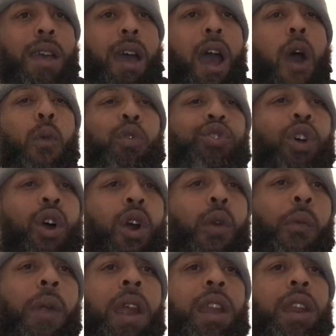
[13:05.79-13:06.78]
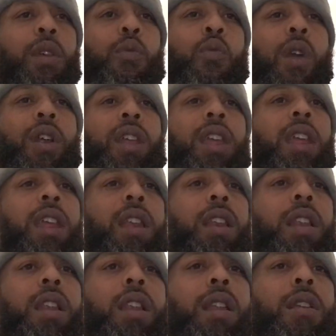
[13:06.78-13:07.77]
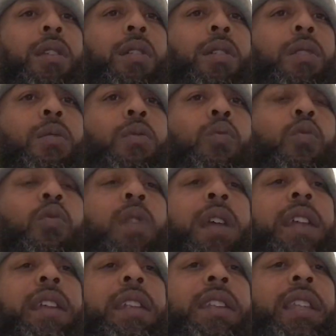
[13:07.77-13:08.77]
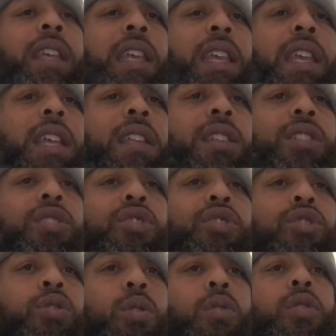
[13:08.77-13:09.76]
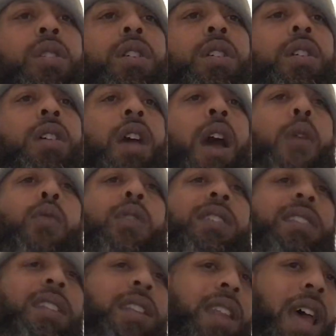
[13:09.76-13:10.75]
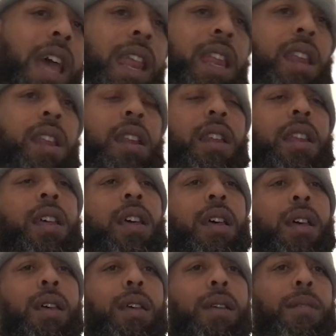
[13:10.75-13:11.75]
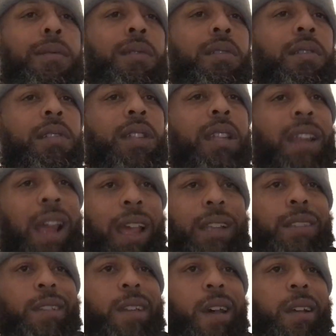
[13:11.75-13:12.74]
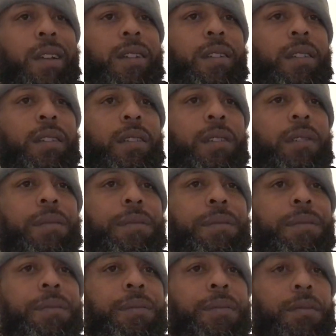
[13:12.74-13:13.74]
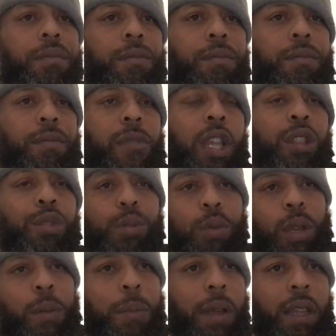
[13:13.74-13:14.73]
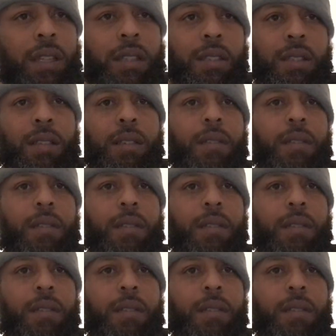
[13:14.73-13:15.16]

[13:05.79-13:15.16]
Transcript: I was already working with the key to the store. I was the night stalker. In 3 months.